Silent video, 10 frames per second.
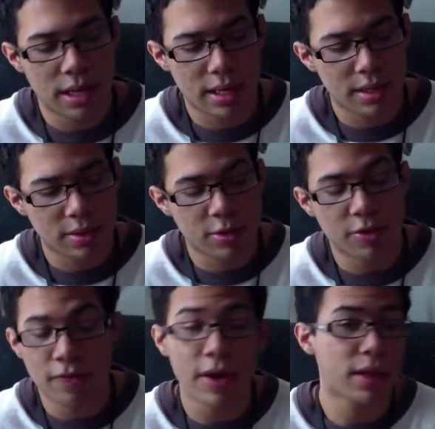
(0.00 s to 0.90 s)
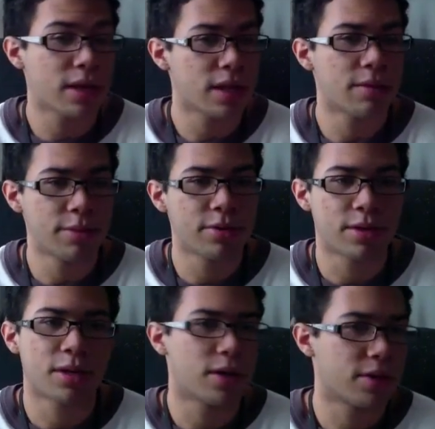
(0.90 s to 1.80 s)
And then when you finally got in the
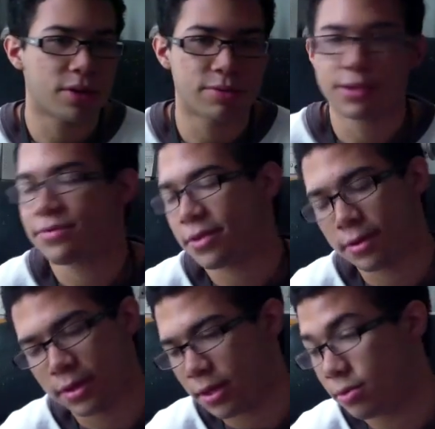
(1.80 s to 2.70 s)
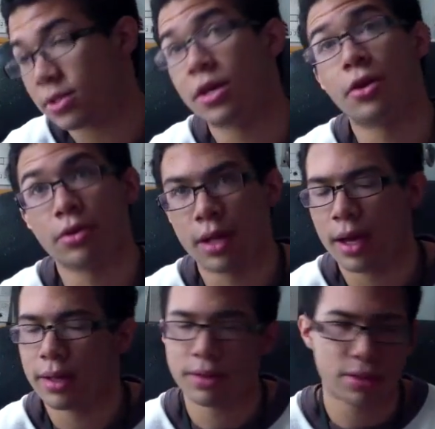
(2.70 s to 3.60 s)
building, I thought it was over, and then there was another
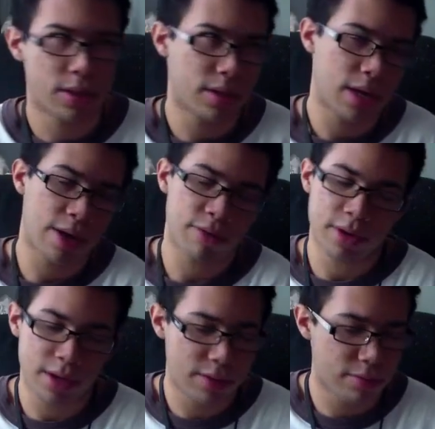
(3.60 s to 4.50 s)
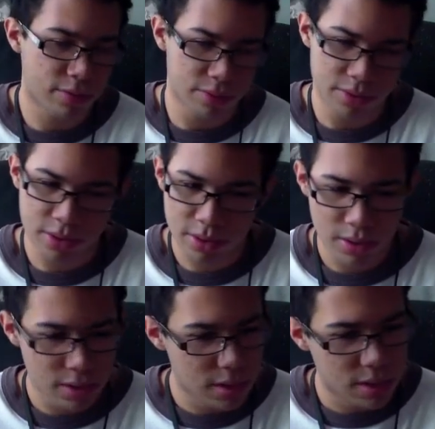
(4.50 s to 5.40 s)
line that took like an hour to get through.
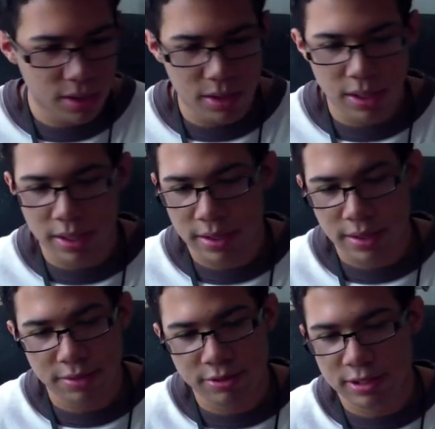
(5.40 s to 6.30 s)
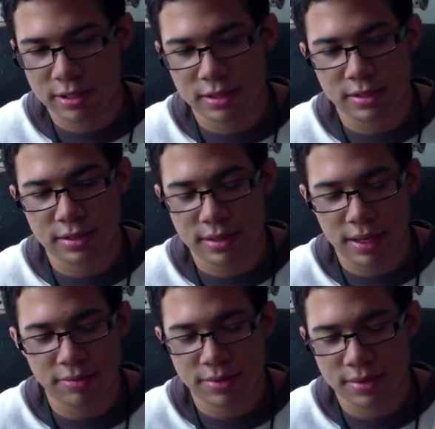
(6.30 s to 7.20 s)
And it was just,
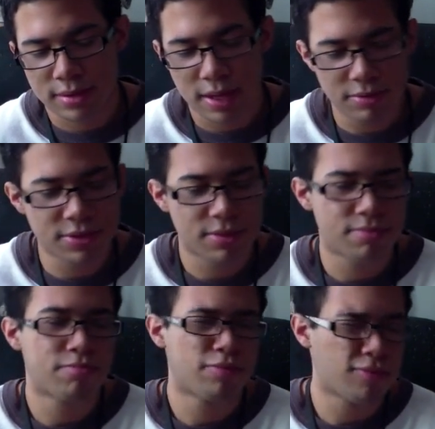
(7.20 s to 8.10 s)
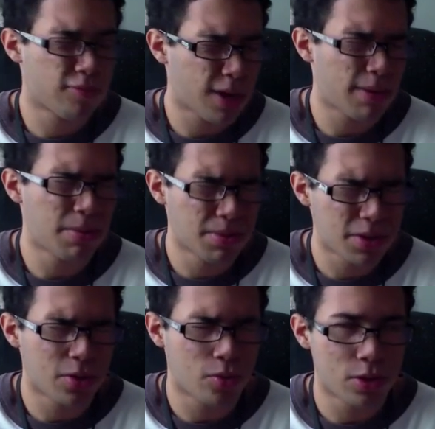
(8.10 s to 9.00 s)
that was
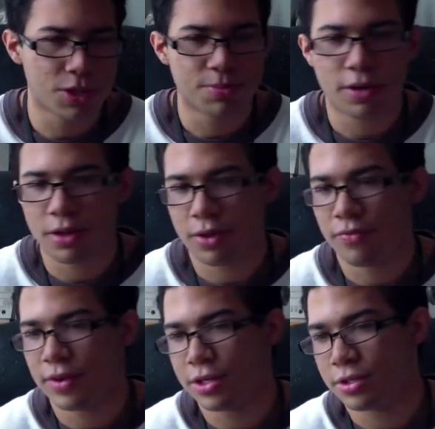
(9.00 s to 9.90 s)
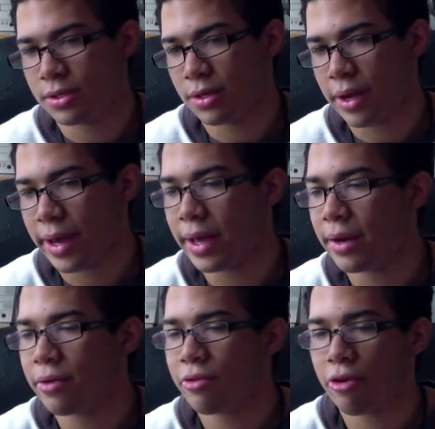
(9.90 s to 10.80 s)
probably the worst part of the convention.
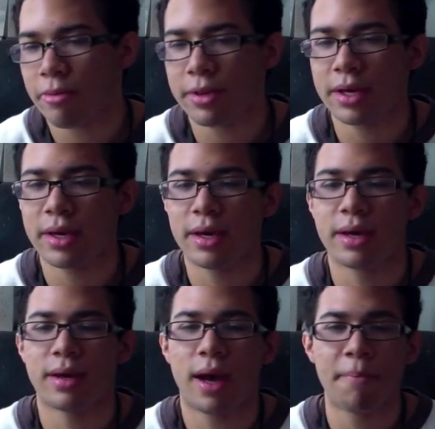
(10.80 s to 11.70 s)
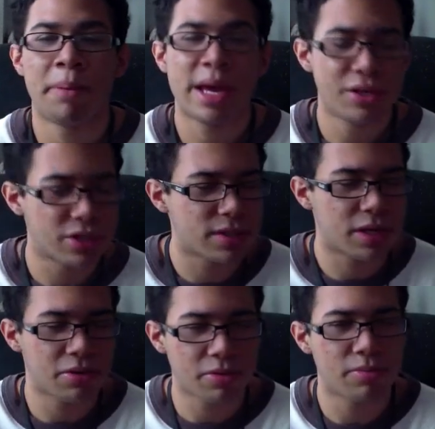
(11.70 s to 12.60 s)
And normally, I'm
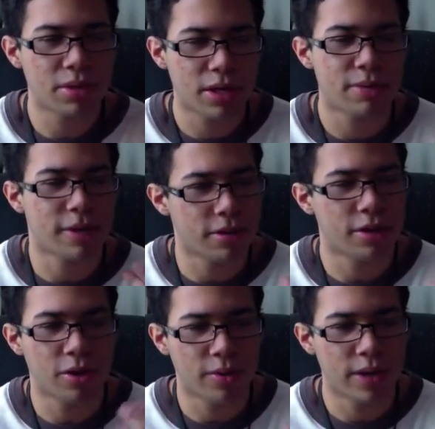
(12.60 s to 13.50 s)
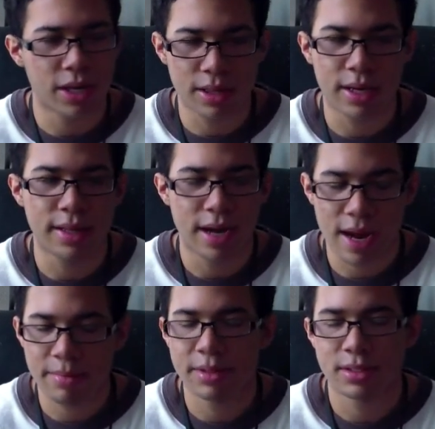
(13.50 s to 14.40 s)
patient, I don't complain about, waiting in line. That
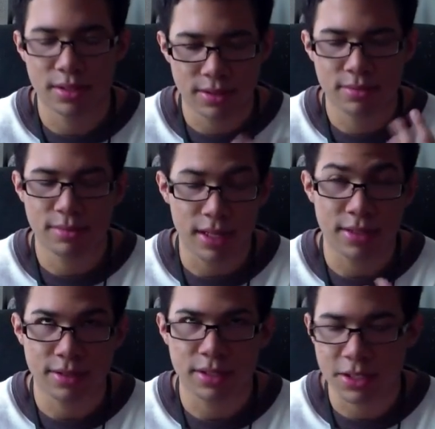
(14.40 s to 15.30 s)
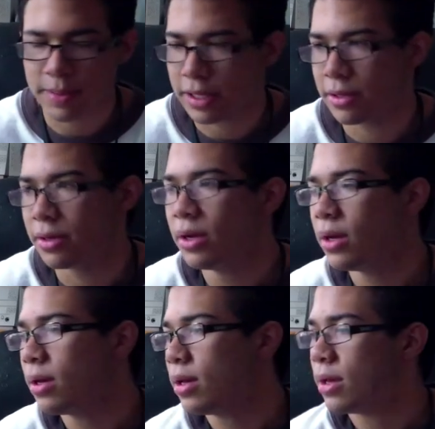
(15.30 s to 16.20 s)
happens, that's expected.
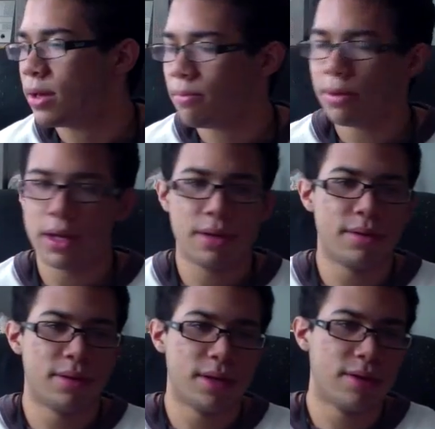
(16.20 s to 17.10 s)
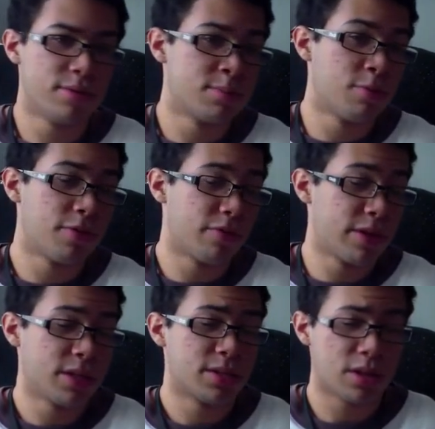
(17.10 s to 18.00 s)
But it was moving
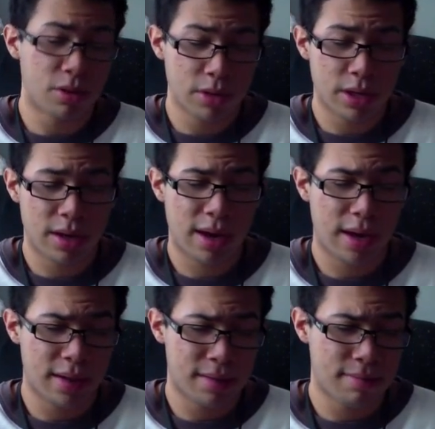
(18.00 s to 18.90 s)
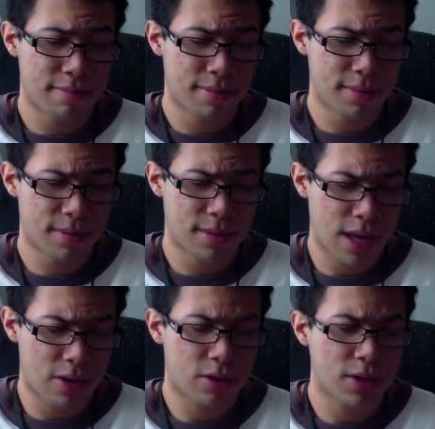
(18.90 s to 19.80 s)
really slowly, and
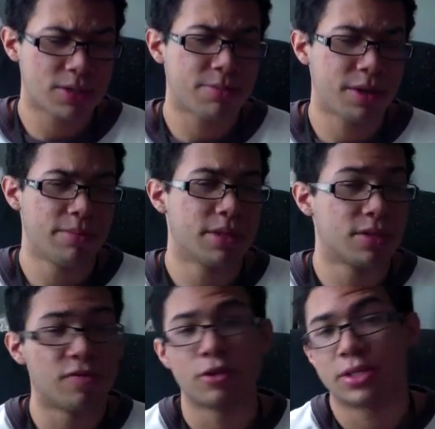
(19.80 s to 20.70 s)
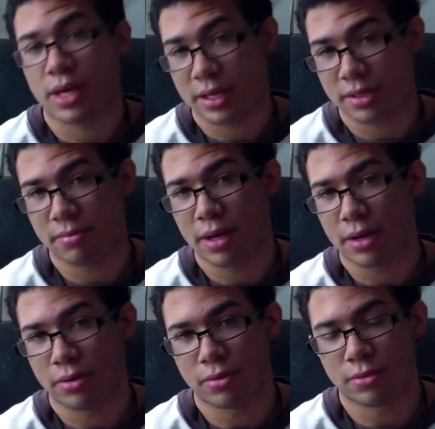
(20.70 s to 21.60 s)
that caused me to miss the voice acting
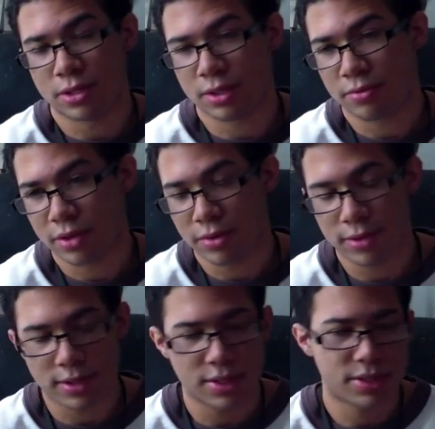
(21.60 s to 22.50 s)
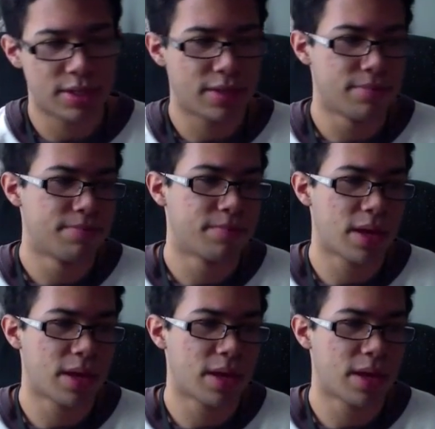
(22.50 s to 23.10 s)
panel, which I really wanted to see.